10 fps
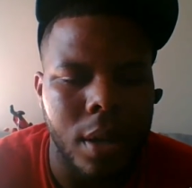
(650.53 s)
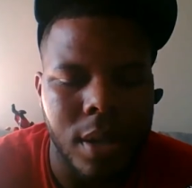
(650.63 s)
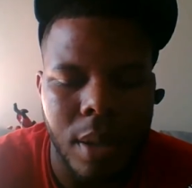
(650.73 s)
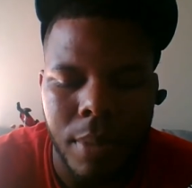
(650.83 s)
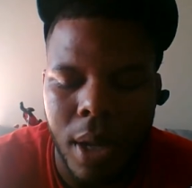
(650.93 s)

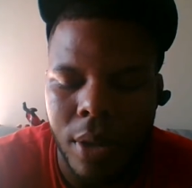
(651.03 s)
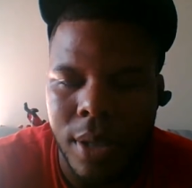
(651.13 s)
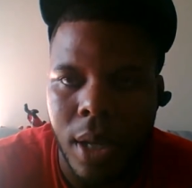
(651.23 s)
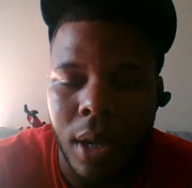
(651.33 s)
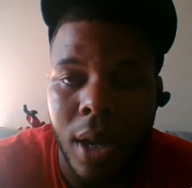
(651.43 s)
Something else
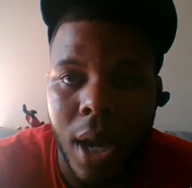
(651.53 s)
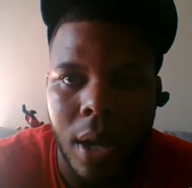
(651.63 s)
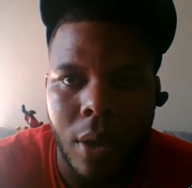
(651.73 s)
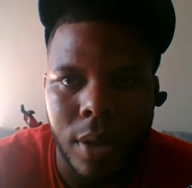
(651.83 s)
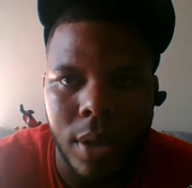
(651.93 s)
that I
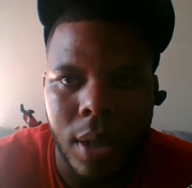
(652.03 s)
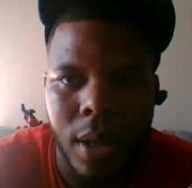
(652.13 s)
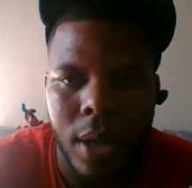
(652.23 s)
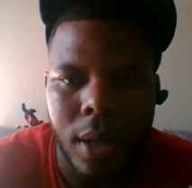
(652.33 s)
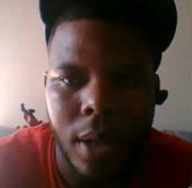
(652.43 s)
noticed
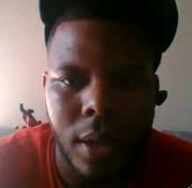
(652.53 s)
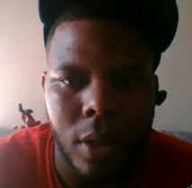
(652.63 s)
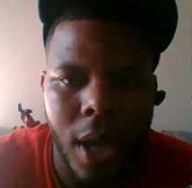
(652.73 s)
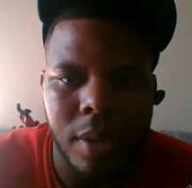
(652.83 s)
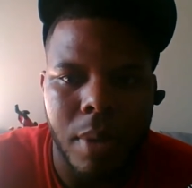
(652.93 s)
today, and
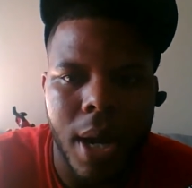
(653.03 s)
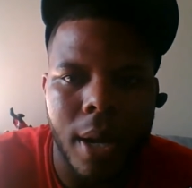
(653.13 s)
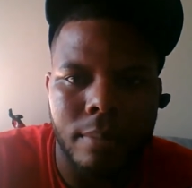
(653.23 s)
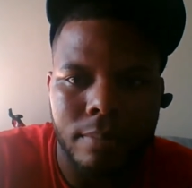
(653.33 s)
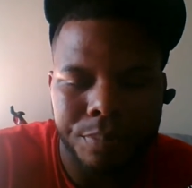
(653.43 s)
you guys
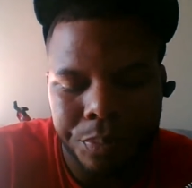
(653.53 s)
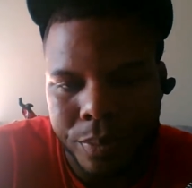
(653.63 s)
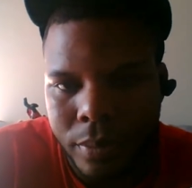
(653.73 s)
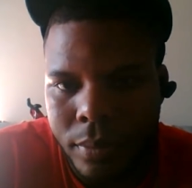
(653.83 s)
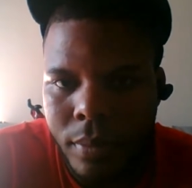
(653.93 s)
might,
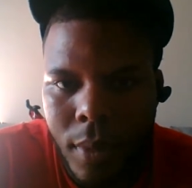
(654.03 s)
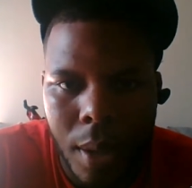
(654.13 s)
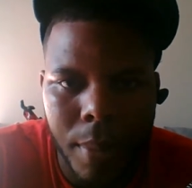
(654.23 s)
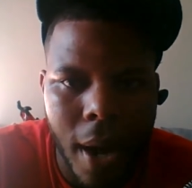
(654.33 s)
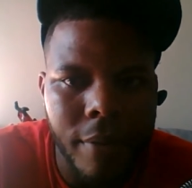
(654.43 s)

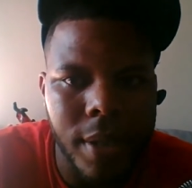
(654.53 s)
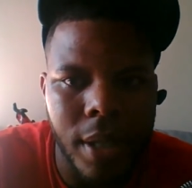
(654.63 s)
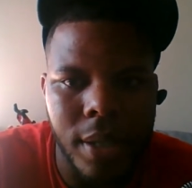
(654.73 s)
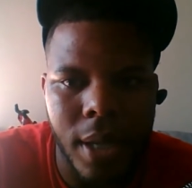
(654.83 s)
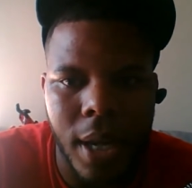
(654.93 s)

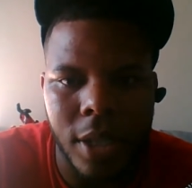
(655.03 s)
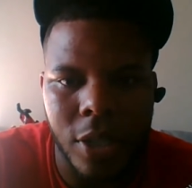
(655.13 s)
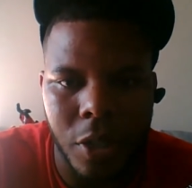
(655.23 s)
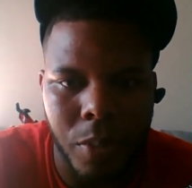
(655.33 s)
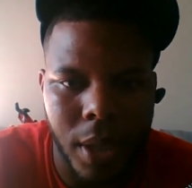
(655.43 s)
obviously it
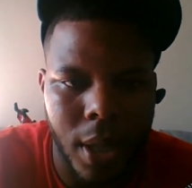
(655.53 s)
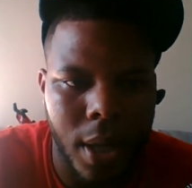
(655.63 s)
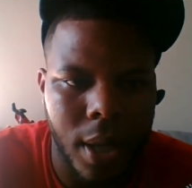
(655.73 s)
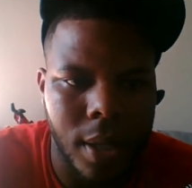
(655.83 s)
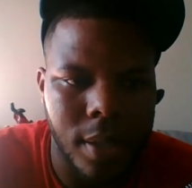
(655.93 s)
changed just
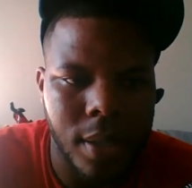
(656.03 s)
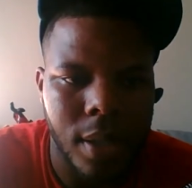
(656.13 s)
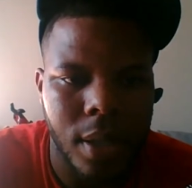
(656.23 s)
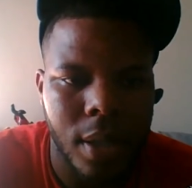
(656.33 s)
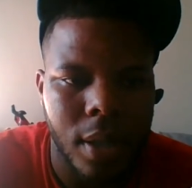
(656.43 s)
because
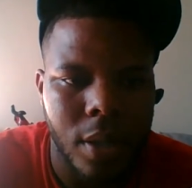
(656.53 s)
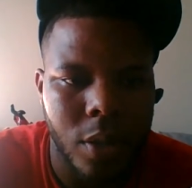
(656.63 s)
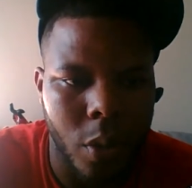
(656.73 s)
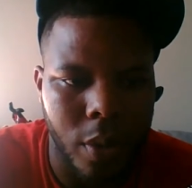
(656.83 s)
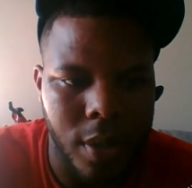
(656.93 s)

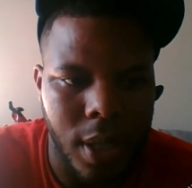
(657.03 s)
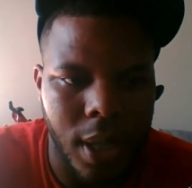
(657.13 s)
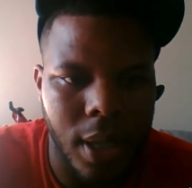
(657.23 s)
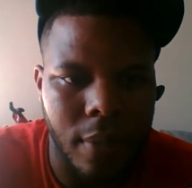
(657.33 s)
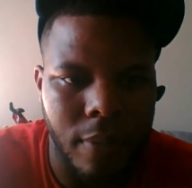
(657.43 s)
towards the
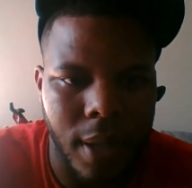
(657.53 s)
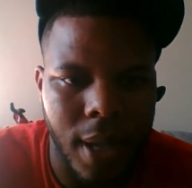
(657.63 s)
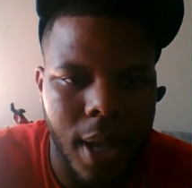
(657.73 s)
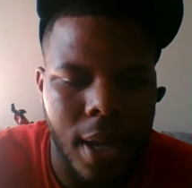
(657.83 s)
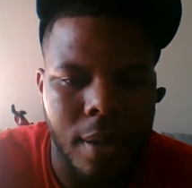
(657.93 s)
end of the
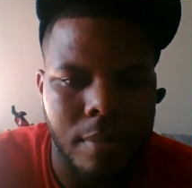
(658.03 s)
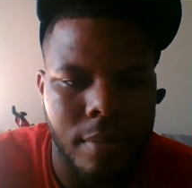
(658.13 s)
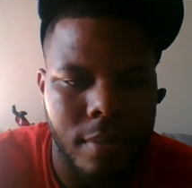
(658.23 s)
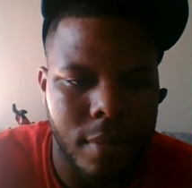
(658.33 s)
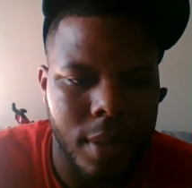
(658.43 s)

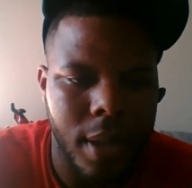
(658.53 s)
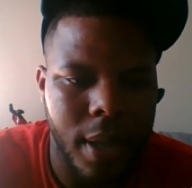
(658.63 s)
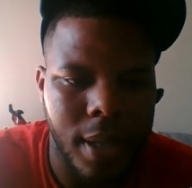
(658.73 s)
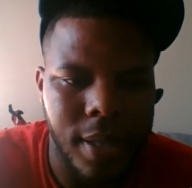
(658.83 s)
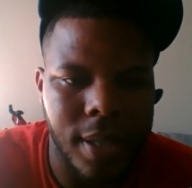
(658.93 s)
game,
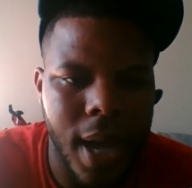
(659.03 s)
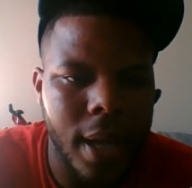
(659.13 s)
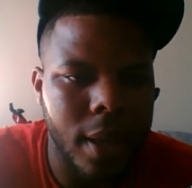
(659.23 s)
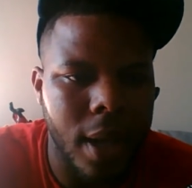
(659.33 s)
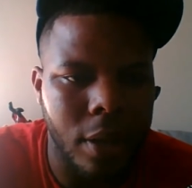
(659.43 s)
like his
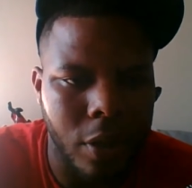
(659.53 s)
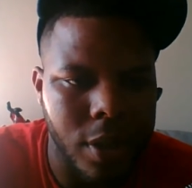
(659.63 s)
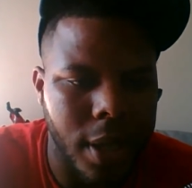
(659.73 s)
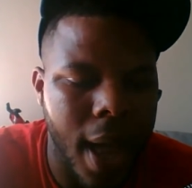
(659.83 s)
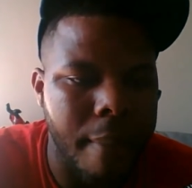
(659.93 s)
stat line
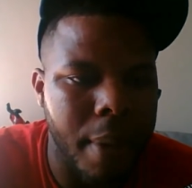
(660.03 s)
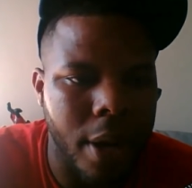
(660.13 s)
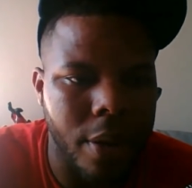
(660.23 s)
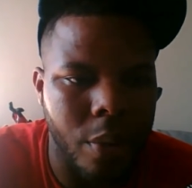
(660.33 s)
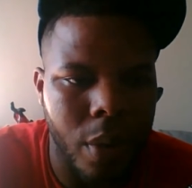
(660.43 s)
looks a lot
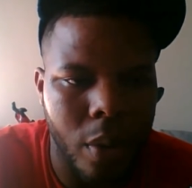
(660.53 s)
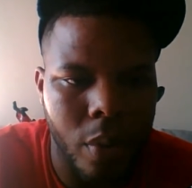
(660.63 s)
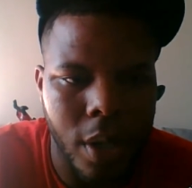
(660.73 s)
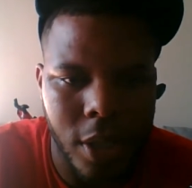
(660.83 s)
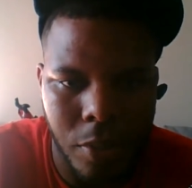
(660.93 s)
better than what it
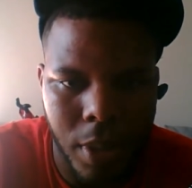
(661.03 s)
was just